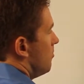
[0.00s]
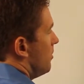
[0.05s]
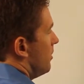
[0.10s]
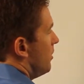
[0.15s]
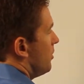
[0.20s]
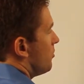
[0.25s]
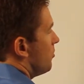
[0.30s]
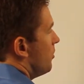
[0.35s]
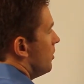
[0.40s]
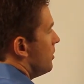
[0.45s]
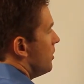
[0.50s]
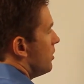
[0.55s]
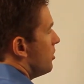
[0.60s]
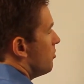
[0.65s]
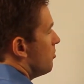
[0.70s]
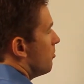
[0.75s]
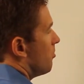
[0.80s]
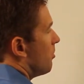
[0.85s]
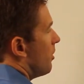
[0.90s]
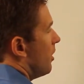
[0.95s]
but is one that
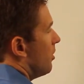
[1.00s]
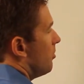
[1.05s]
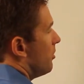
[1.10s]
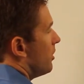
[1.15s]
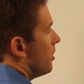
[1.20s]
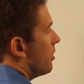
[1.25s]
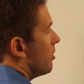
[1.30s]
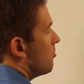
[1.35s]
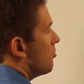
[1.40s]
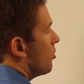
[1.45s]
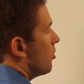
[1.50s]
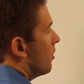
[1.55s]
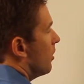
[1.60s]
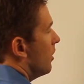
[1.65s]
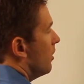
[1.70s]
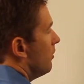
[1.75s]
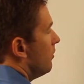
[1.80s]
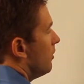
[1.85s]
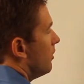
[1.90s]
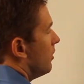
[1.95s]
you will probably hear more
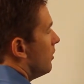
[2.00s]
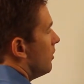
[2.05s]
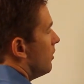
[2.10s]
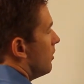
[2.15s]
of